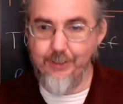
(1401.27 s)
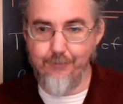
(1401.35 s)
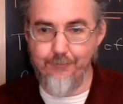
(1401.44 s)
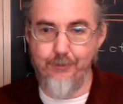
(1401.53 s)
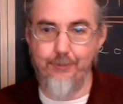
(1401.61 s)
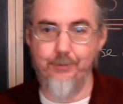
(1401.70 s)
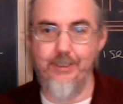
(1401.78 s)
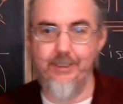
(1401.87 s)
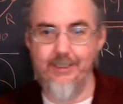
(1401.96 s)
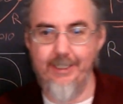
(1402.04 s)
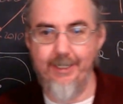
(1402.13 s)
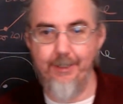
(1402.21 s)
our footprint in
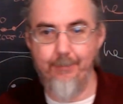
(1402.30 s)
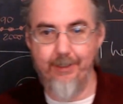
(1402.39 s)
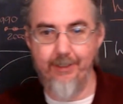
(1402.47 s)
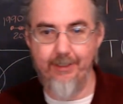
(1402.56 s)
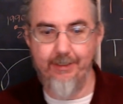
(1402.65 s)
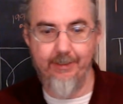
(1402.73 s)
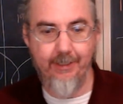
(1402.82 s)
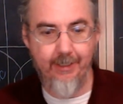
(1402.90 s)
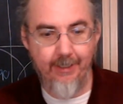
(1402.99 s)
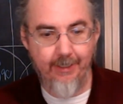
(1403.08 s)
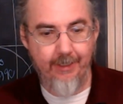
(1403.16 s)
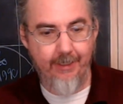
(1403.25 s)
Latin America.
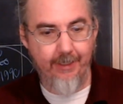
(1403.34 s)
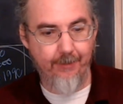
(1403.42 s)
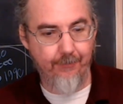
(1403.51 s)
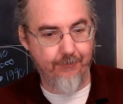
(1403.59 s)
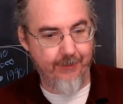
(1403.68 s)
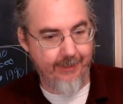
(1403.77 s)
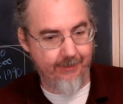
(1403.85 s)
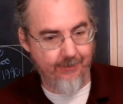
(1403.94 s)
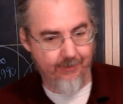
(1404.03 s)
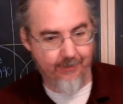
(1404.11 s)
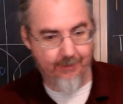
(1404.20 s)
And in fact,